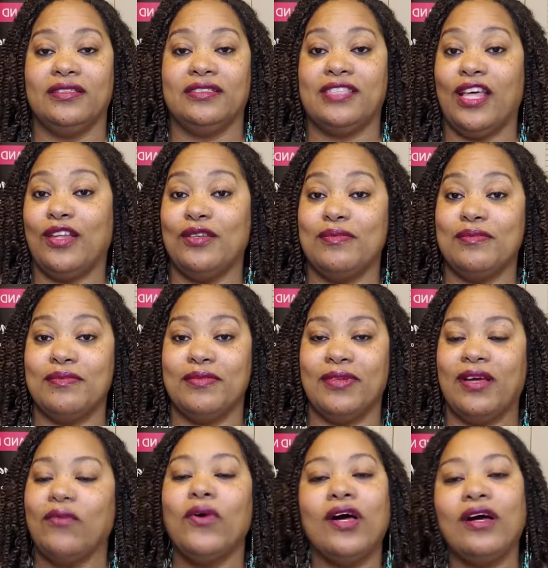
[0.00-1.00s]
them,
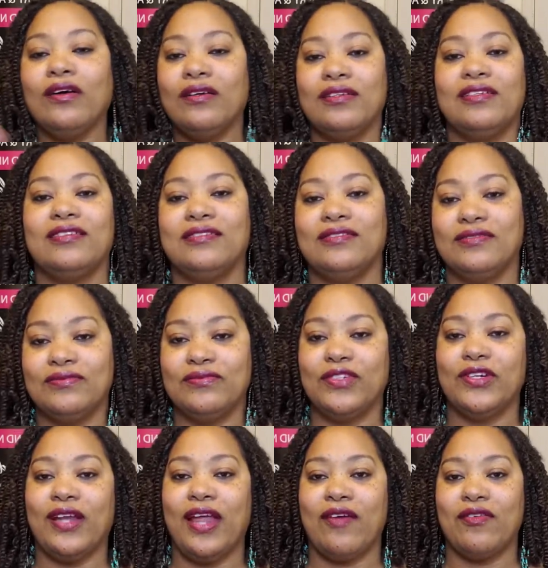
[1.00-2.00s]
well, we're
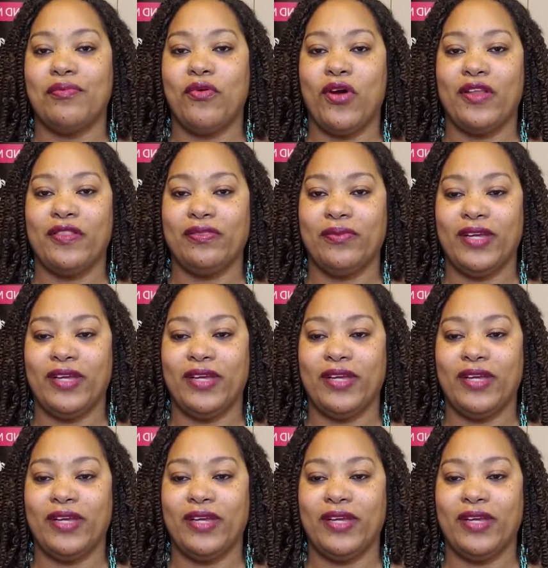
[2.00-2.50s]
gonna have a part